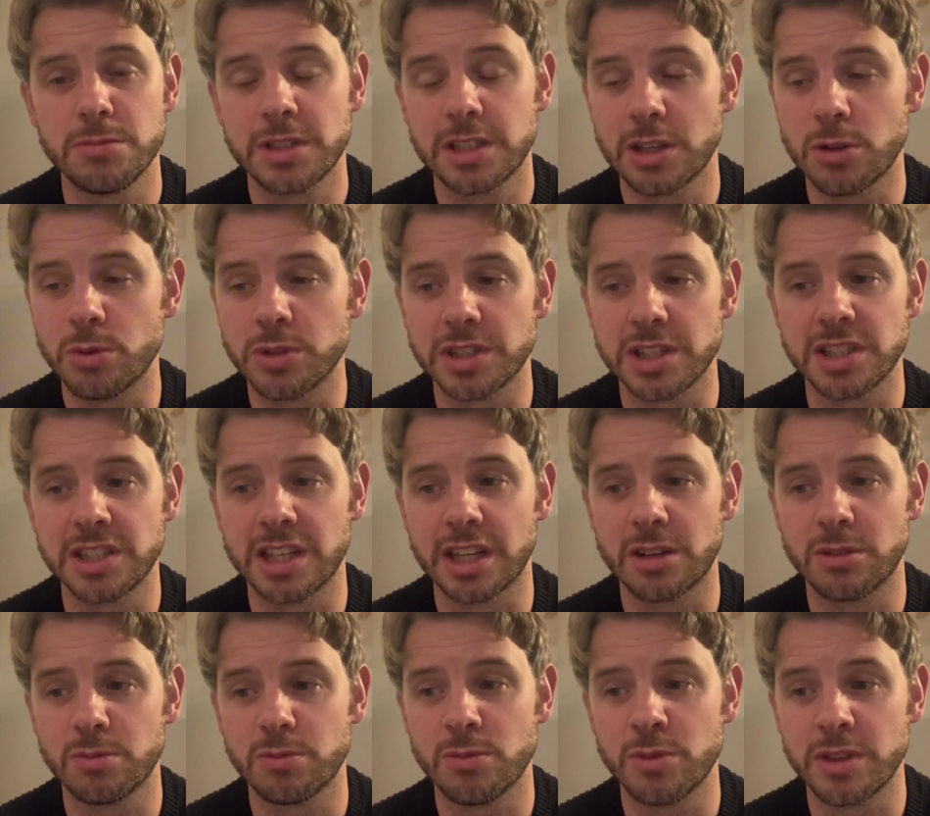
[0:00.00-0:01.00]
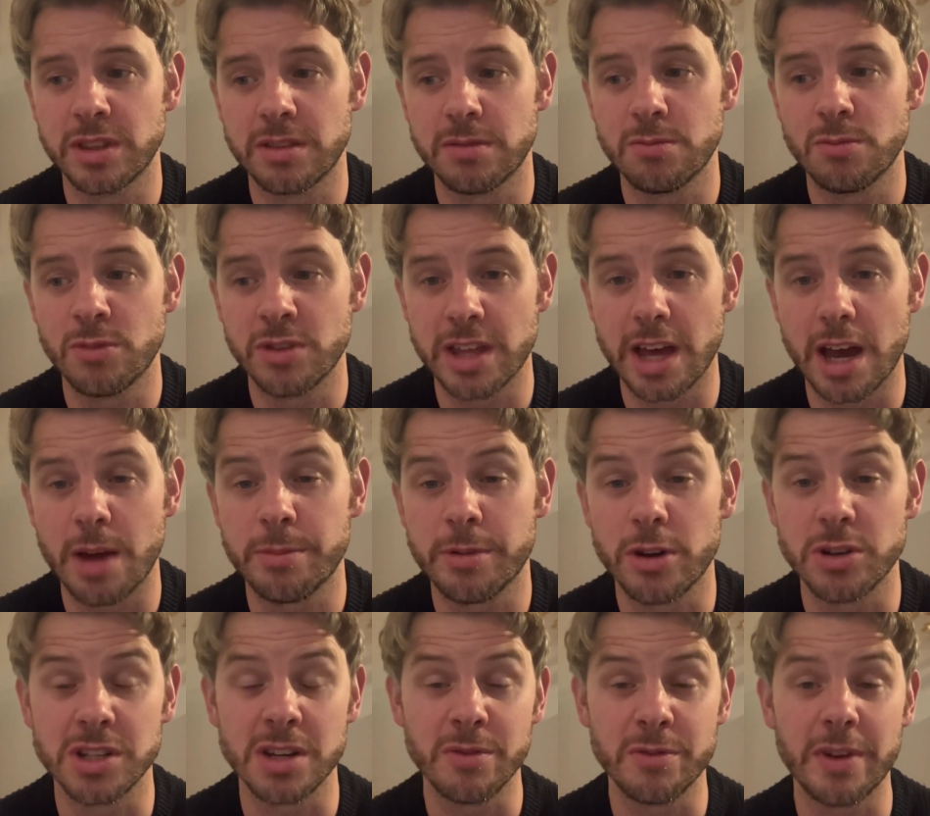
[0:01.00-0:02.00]
Still wants to stick with that
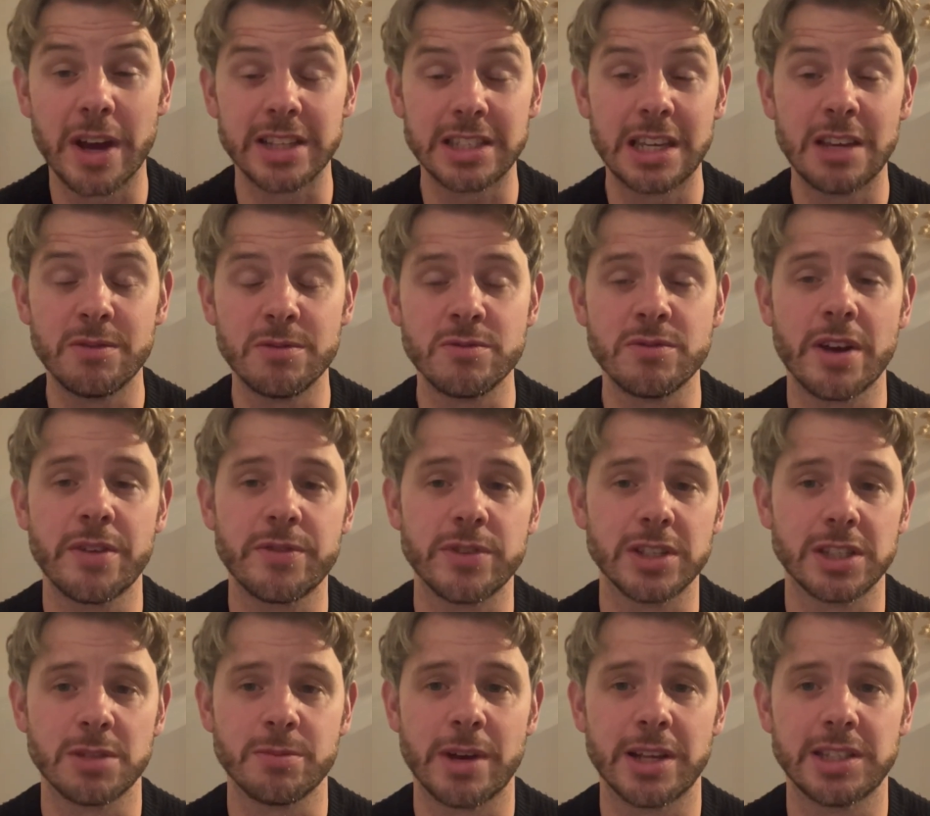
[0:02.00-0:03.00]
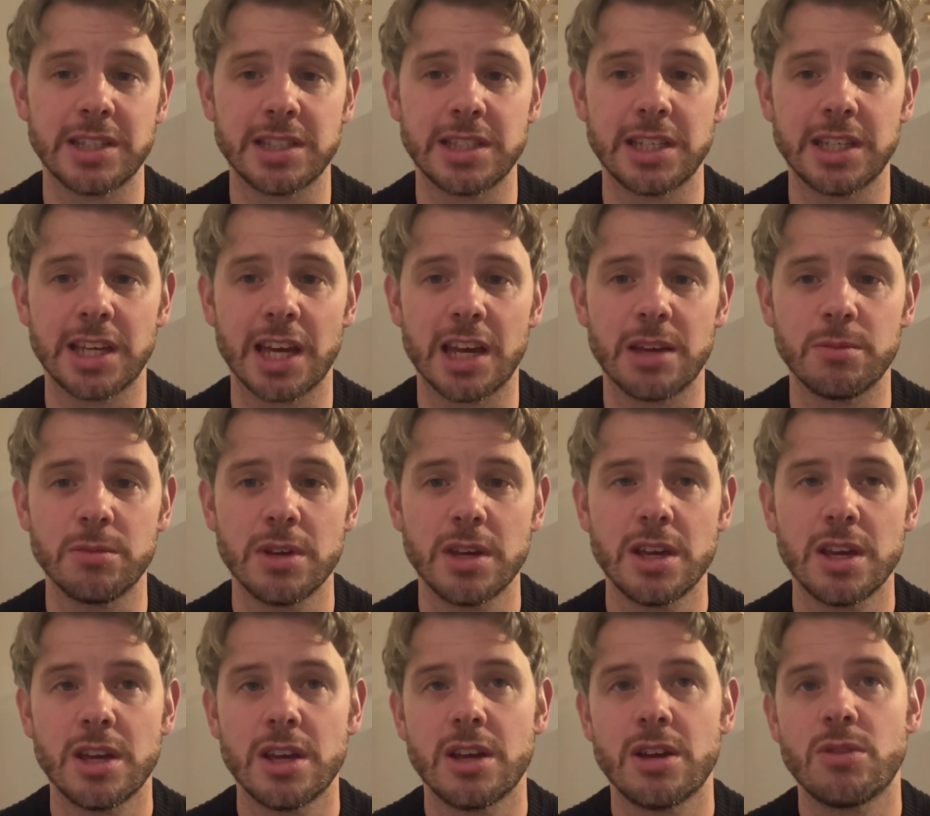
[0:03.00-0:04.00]
approach. And in fact, he even referenced the Man City game
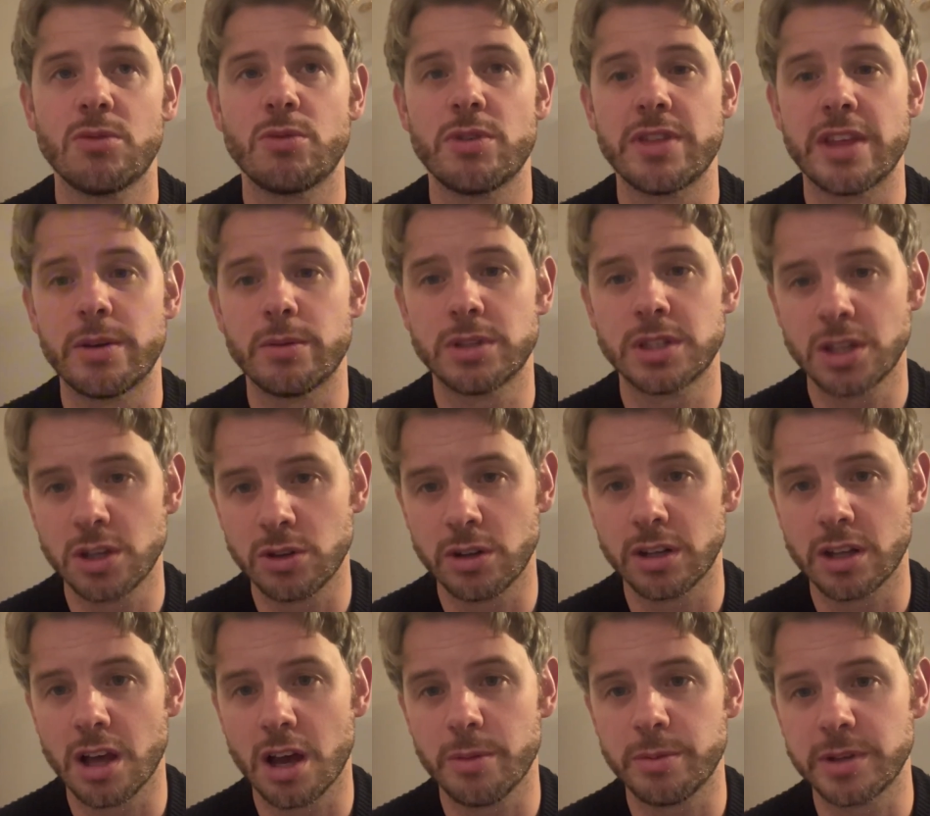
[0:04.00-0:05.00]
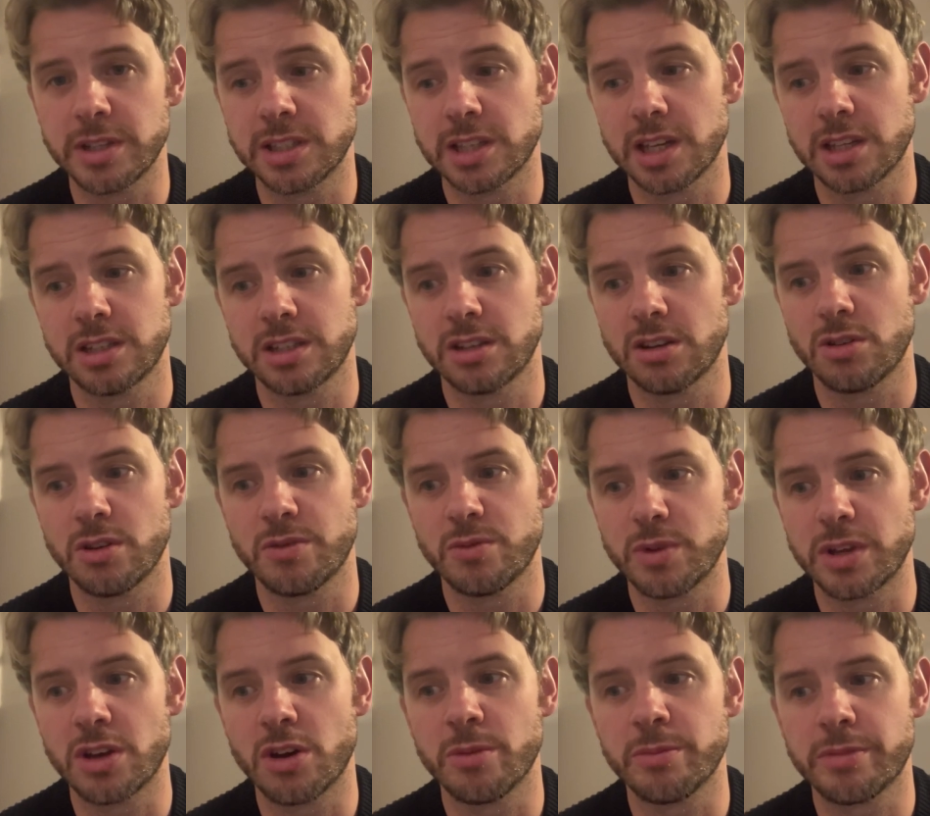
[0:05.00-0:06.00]
when they were 2-0 up. He said, if
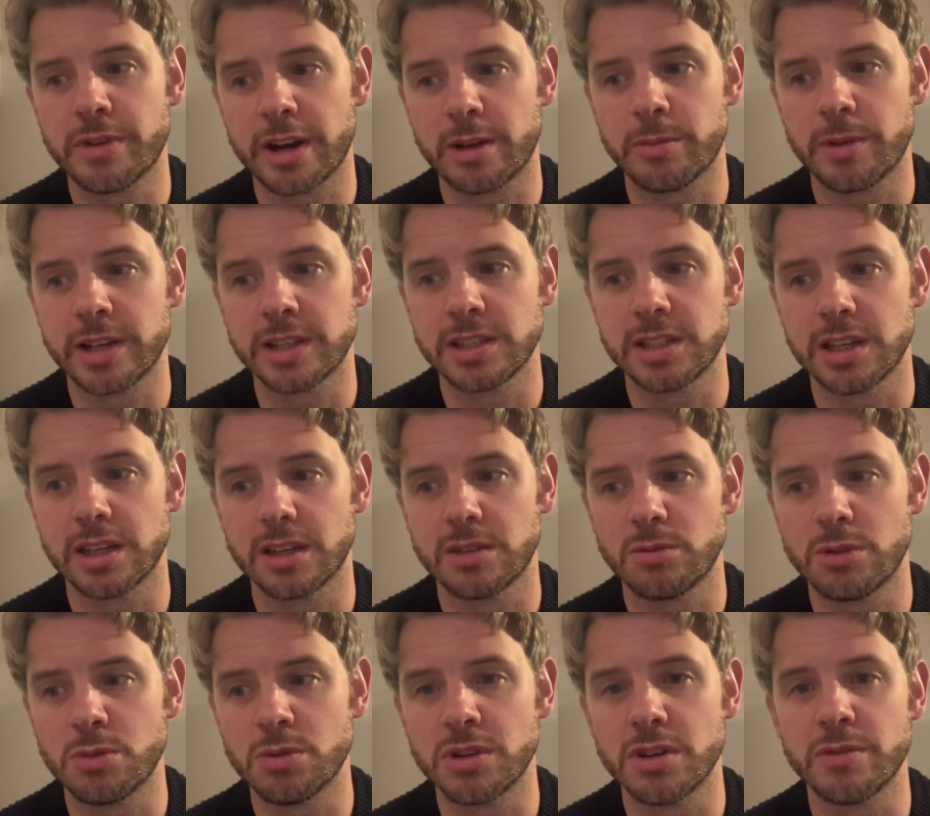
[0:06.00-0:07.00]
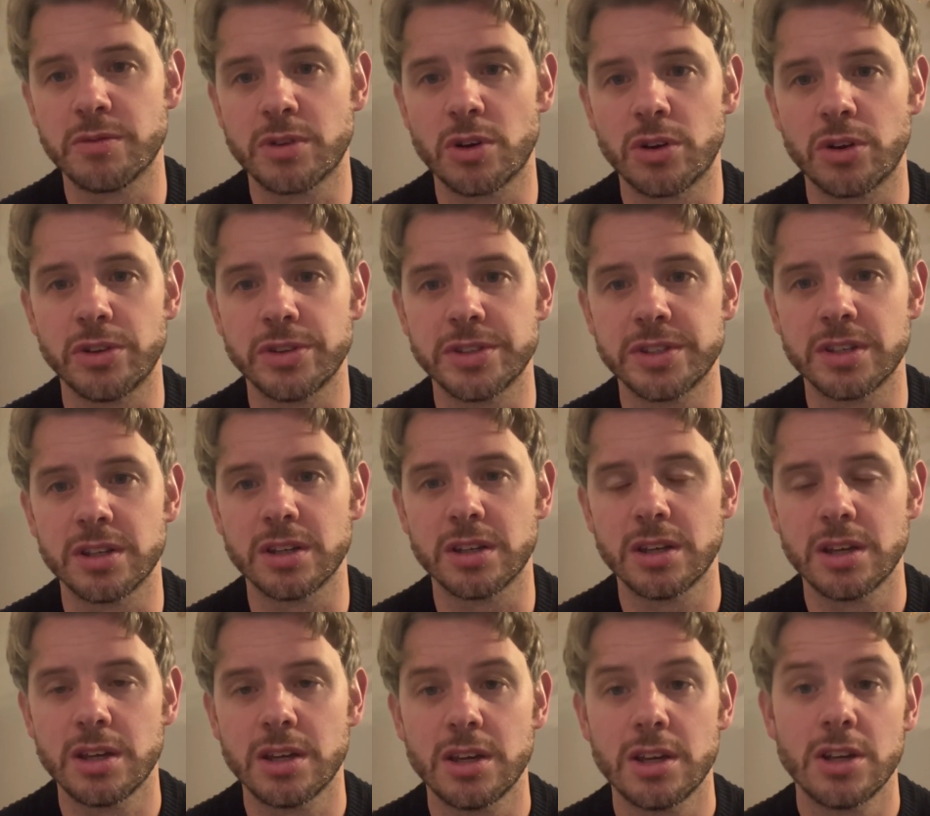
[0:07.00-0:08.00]
we'd gone pragmatic, we wouldn't have gone on to
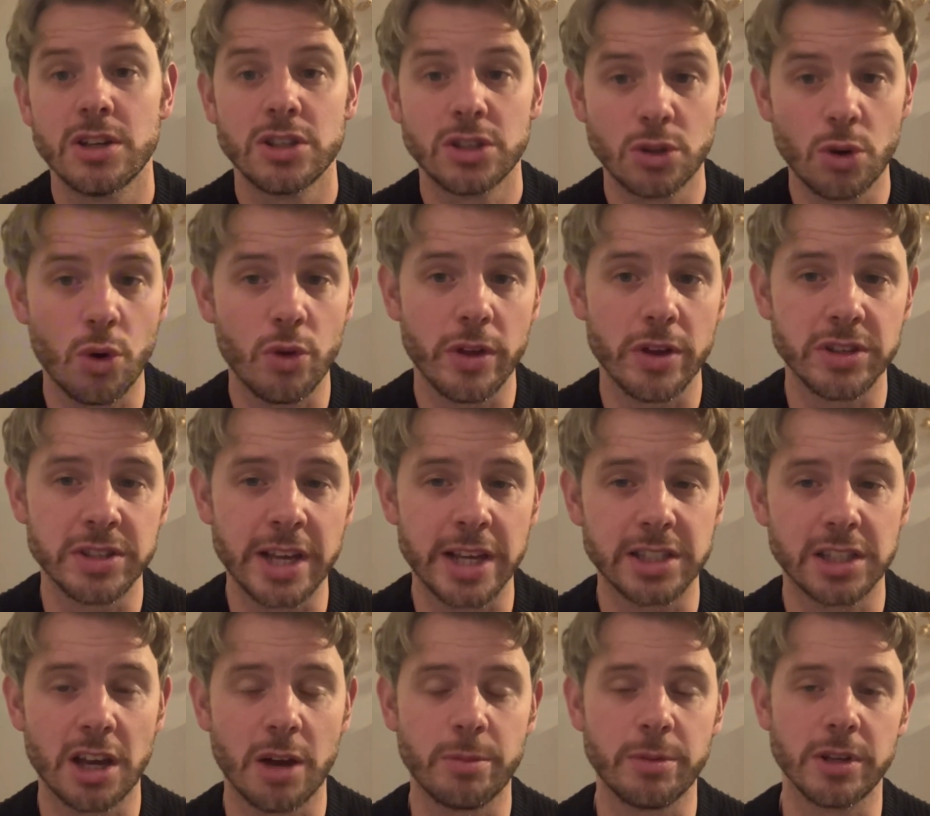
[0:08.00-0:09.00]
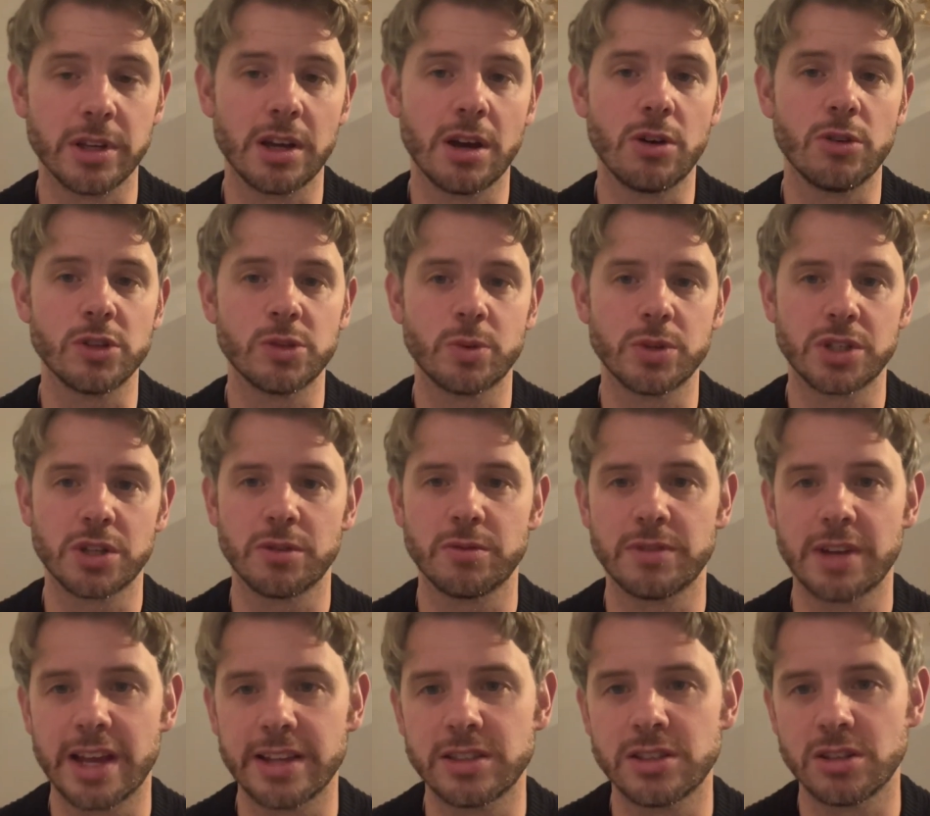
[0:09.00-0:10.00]
score those next couple of goals, which have
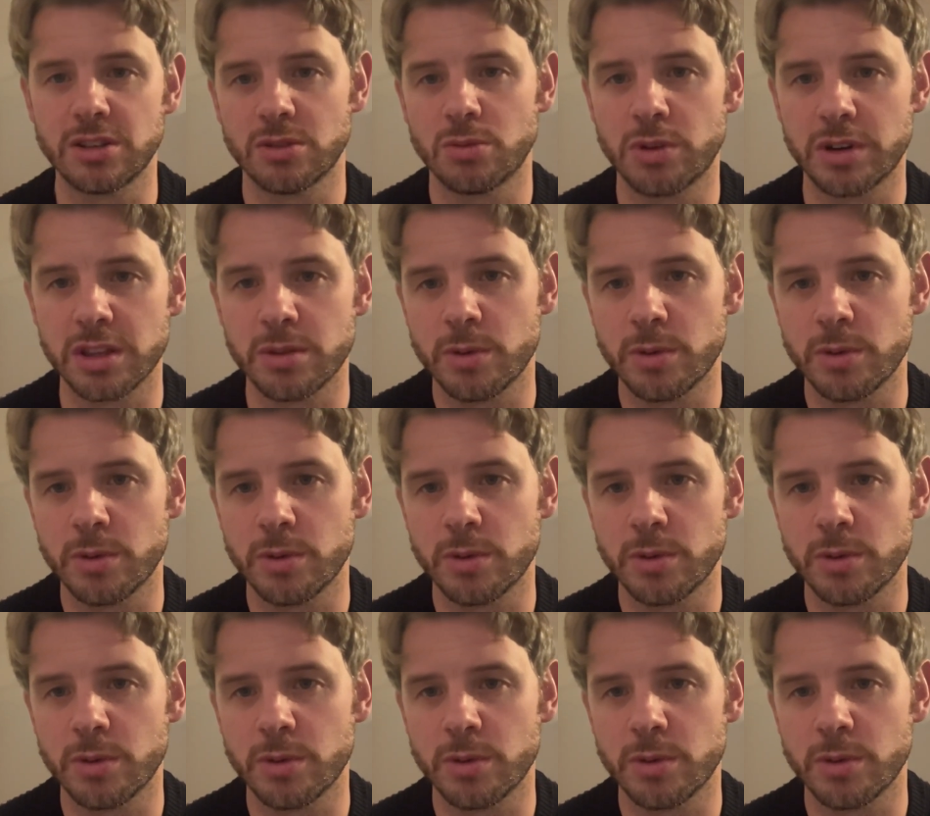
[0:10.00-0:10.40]
led to one of the